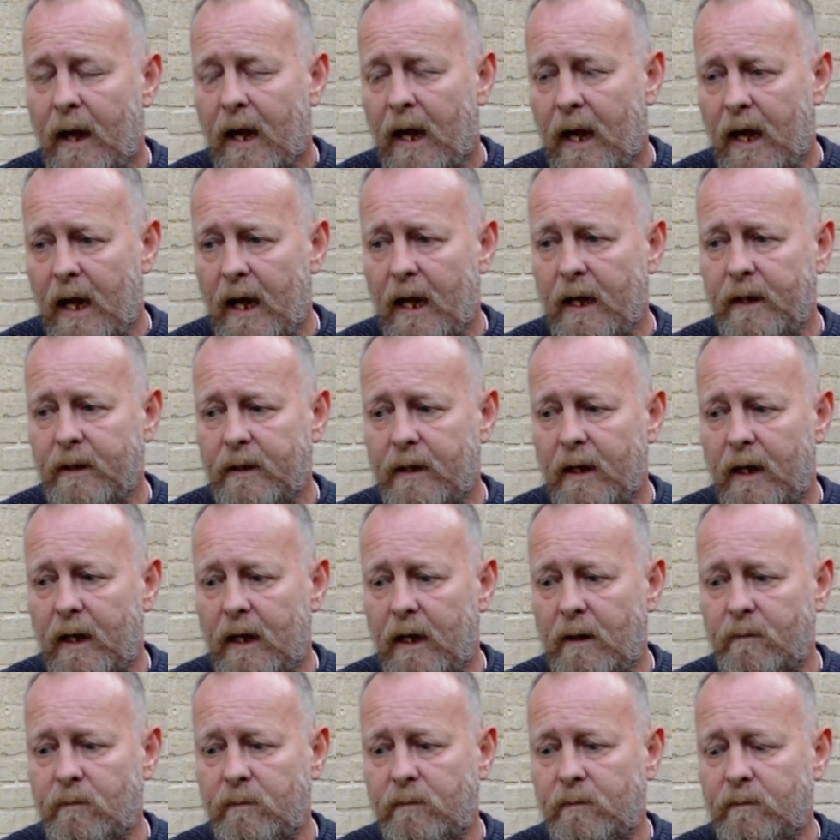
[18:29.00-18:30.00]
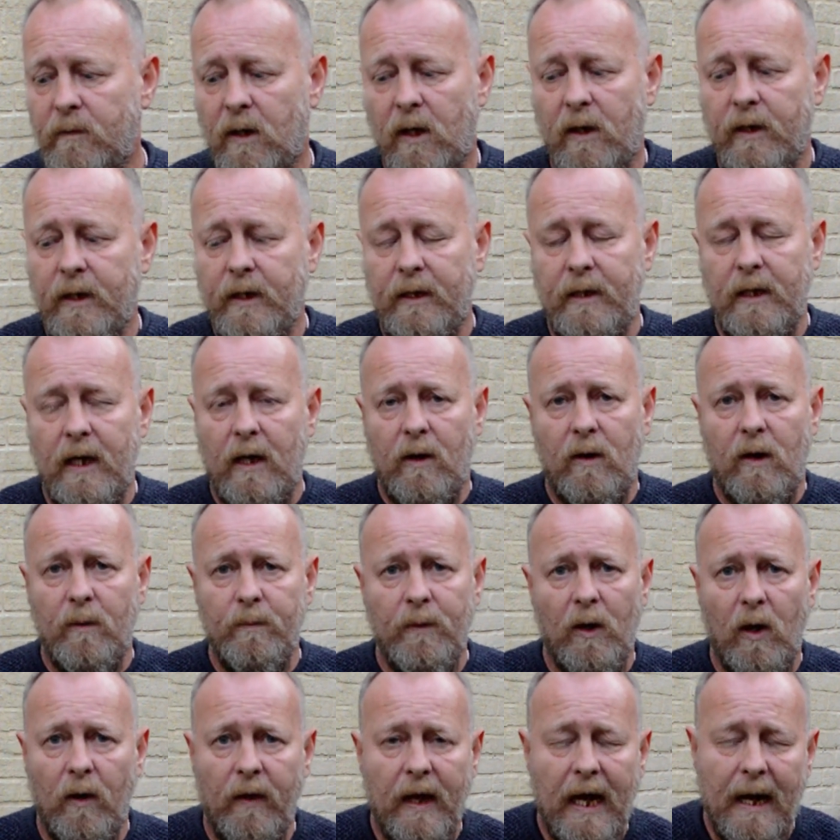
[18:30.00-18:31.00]
And I don't know, I'm
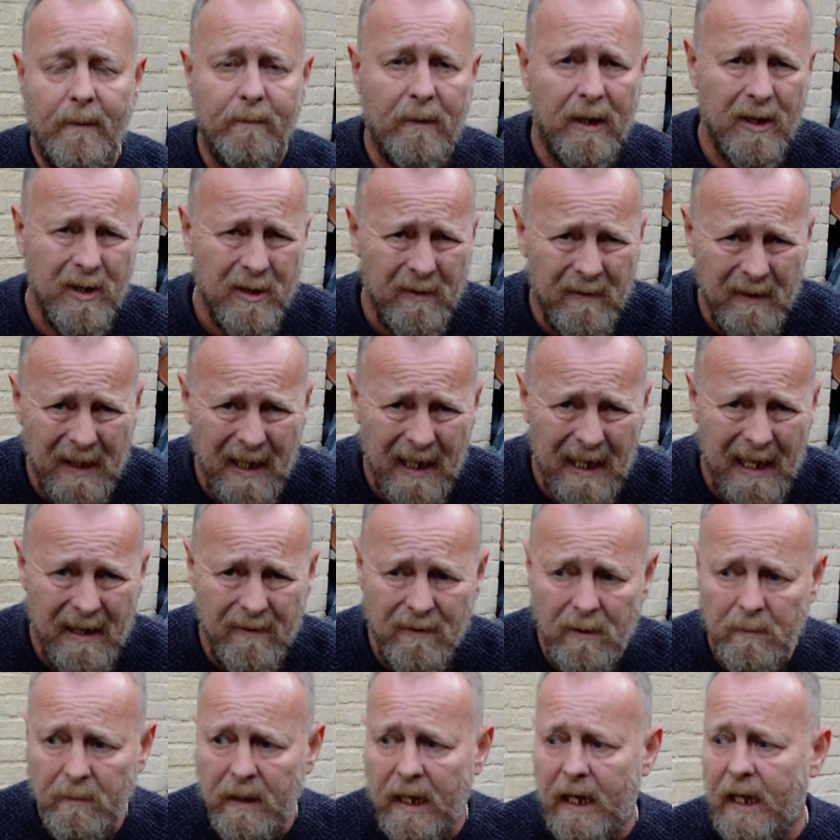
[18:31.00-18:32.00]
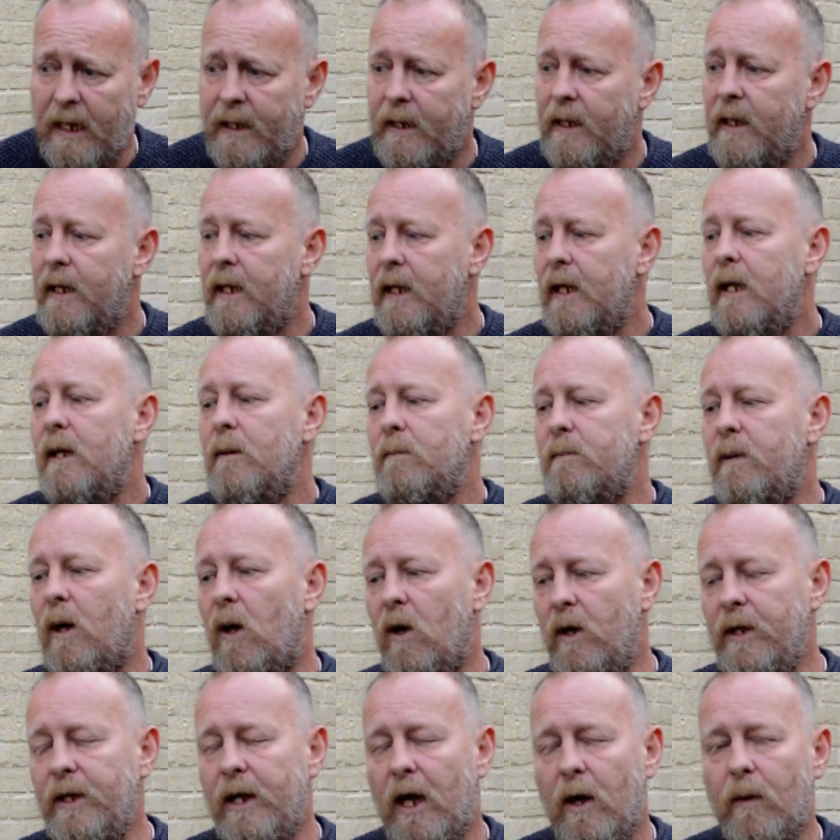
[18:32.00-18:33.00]
not that much of a clever man, but
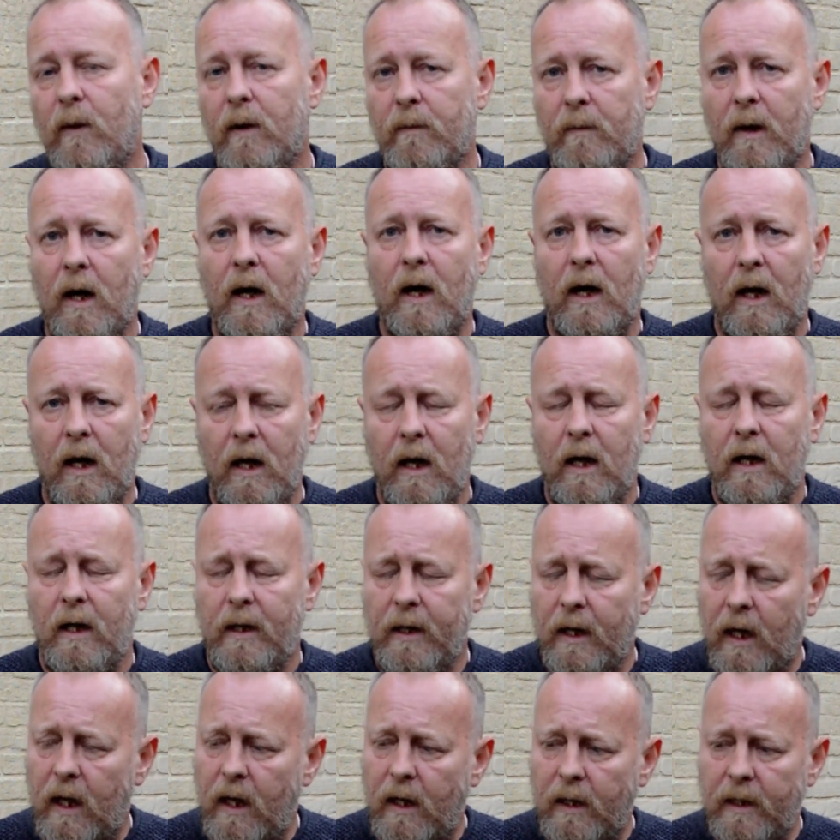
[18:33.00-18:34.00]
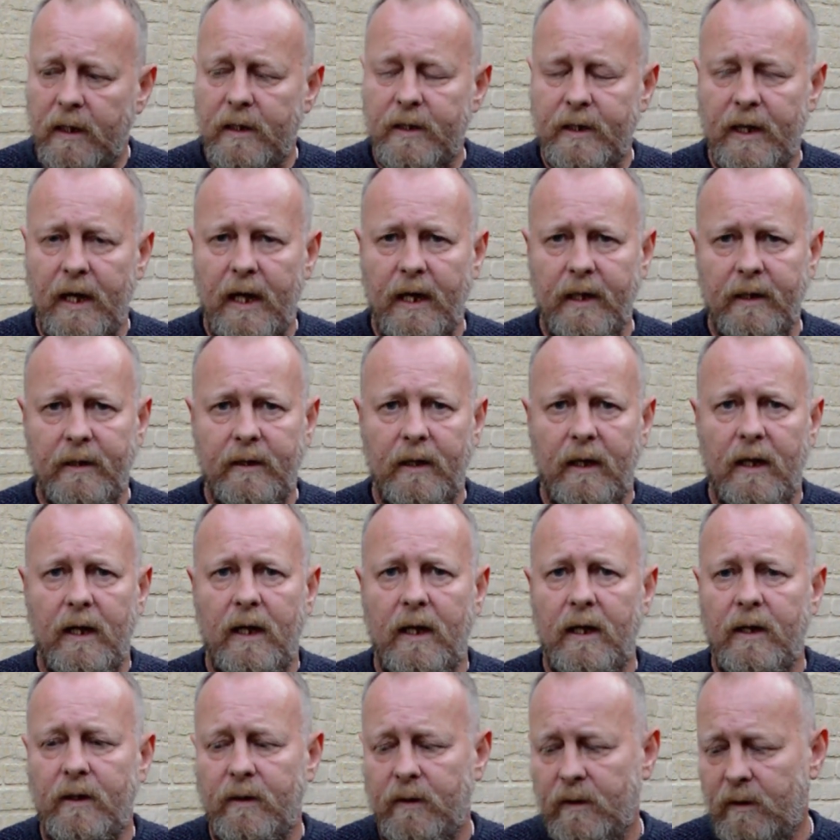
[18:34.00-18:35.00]
I know an architect
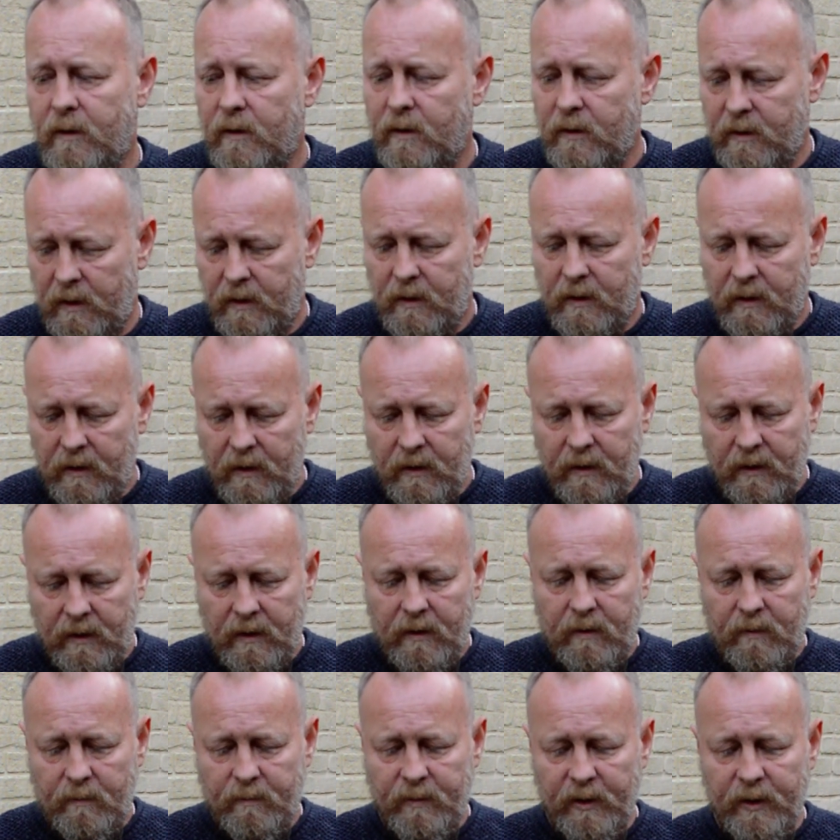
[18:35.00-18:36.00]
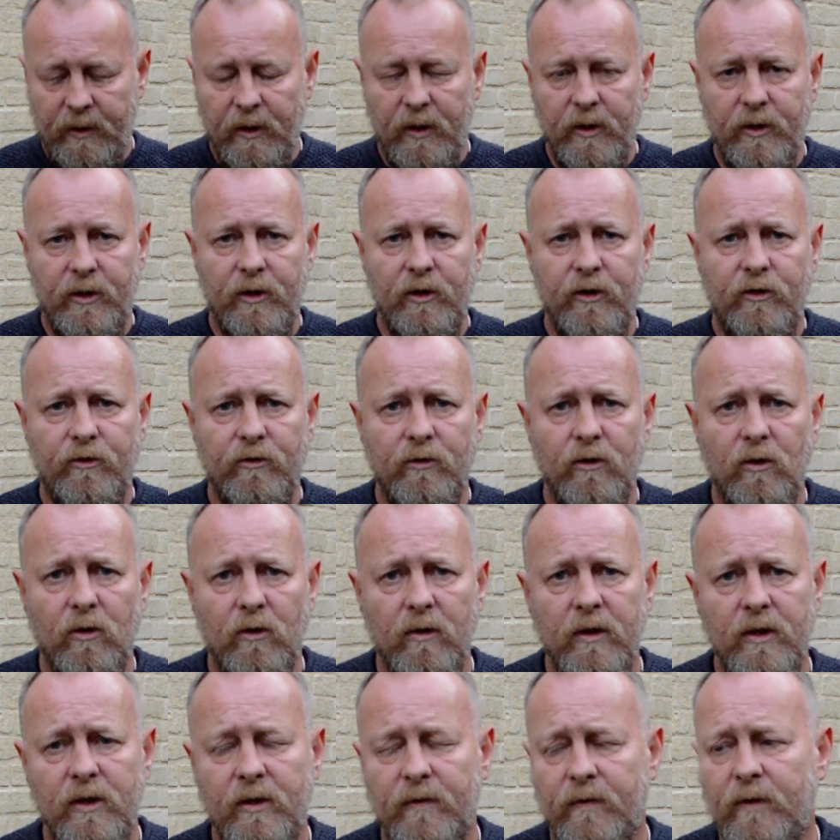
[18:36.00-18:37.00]
produces
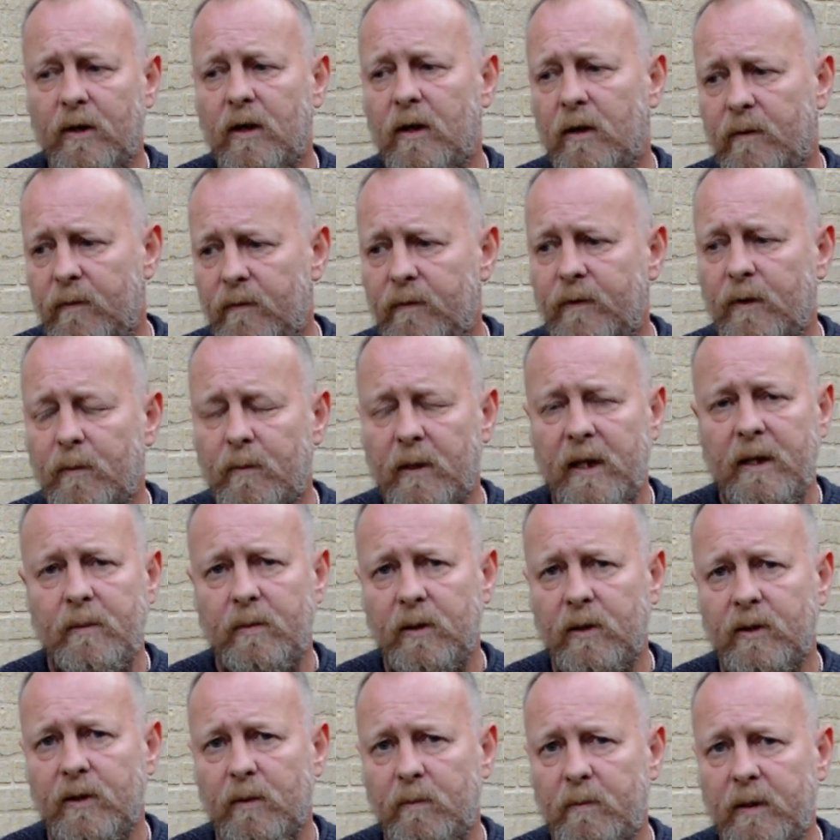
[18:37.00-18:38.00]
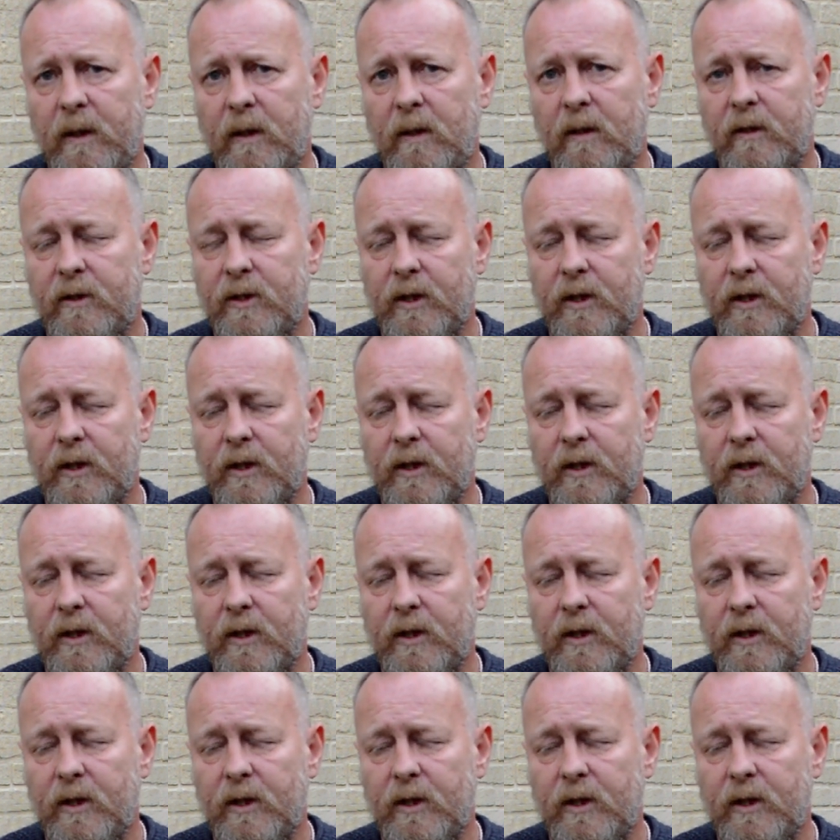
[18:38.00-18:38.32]
drawings for people to build.